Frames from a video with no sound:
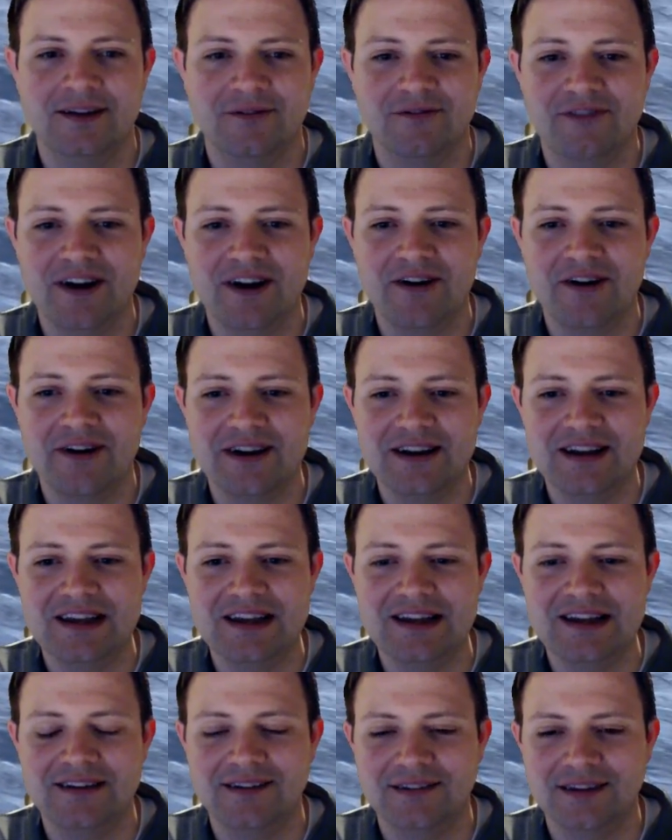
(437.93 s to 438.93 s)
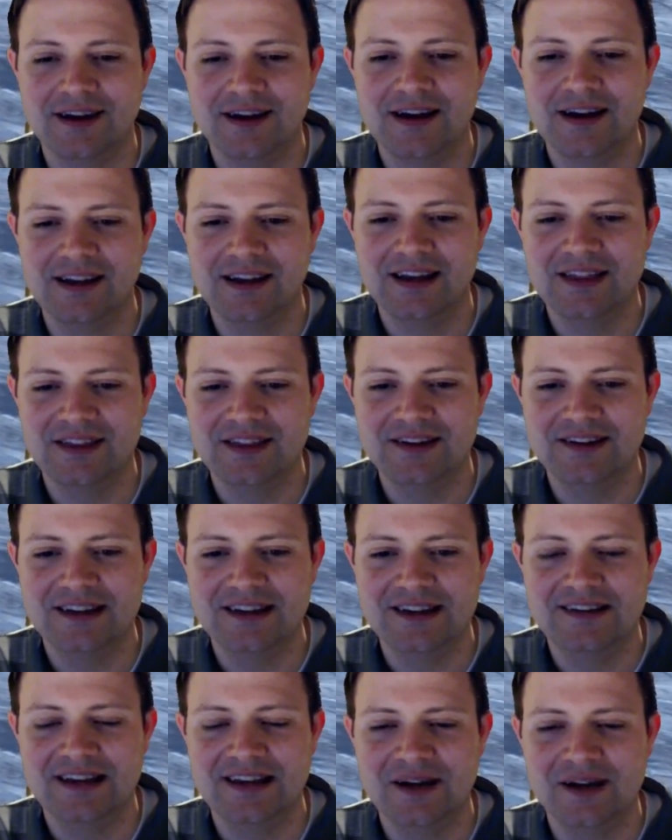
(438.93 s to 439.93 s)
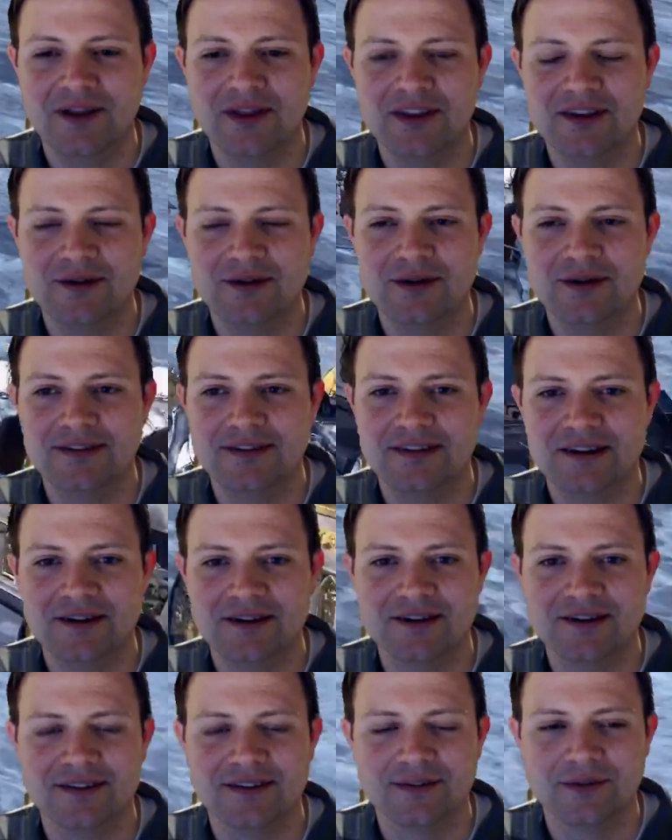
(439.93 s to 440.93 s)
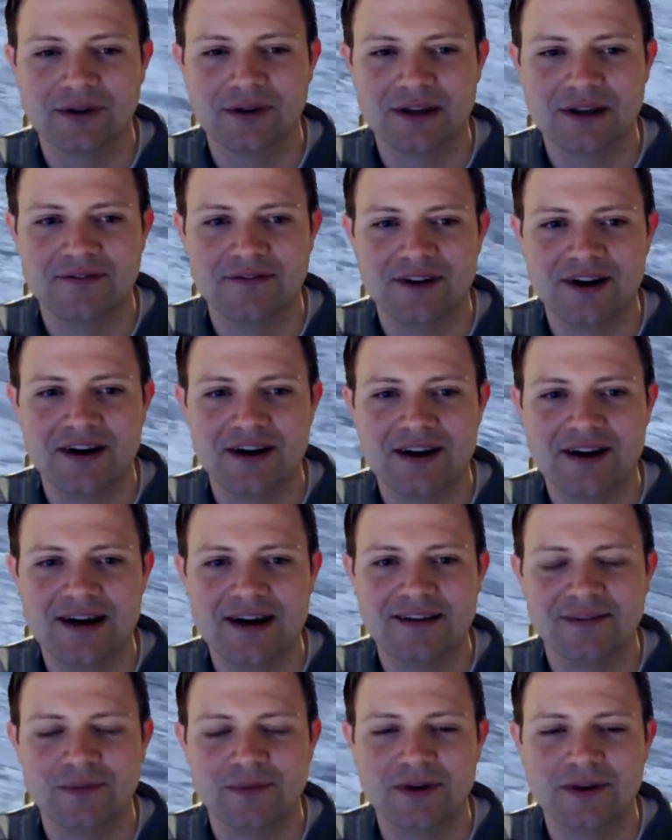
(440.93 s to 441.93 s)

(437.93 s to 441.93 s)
Very neat. Again, the detail on the units here is looking very nice.